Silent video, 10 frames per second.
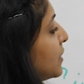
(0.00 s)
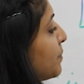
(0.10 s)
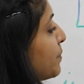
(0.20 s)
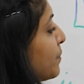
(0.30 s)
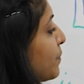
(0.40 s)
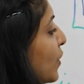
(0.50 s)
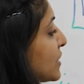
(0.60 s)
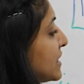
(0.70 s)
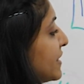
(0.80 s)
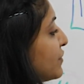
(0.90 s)
The
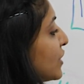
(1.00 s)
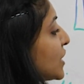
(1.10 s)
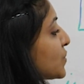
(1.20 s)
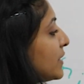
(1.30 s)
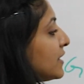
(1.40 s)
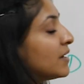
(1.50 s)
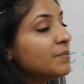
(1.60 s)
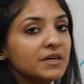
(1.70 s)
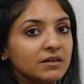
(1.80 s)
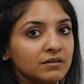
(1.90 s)
positive charge will
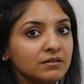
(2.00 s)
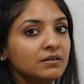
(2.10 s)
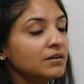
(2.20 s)
come here.